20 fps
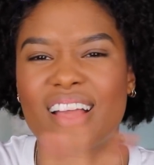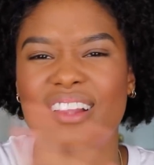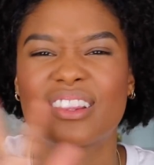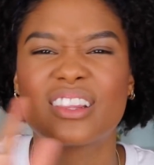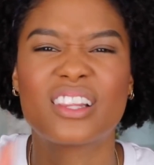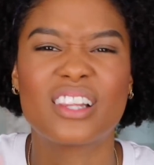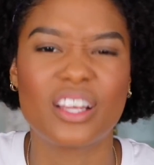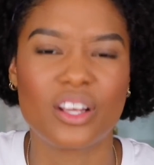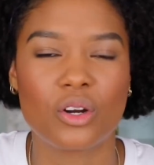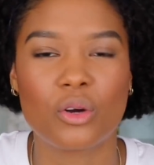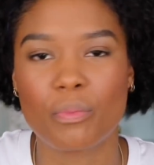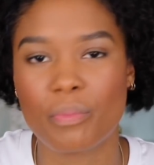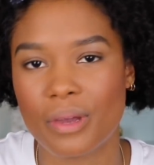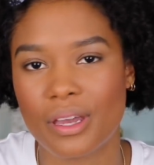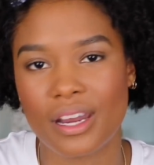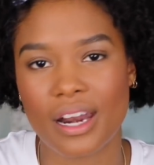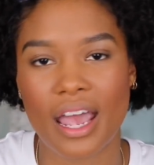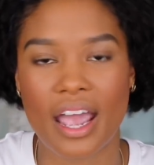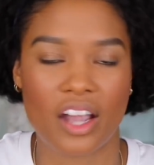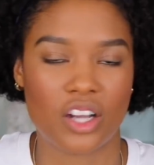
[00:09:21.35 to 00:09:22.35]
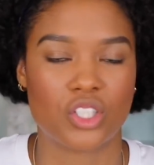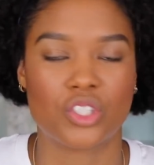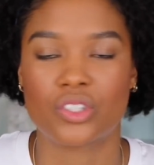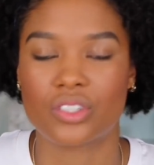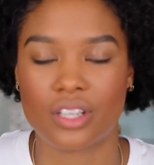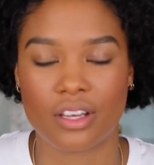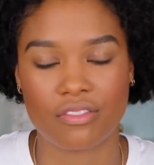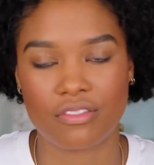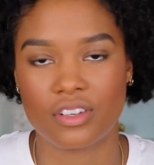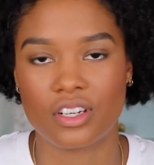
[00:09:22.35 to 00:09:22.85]
a little bit extra
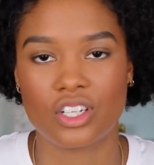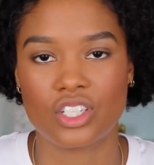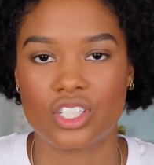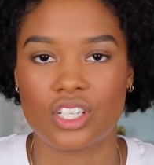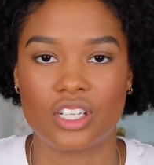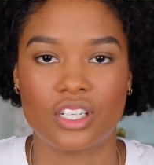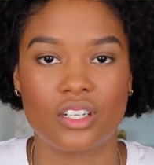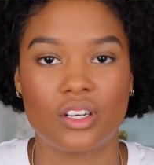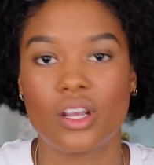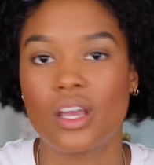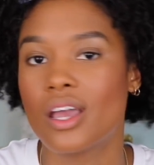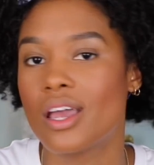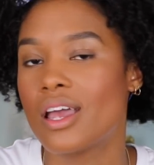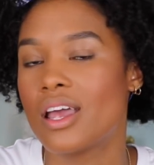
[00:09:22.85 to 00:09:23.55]
definition.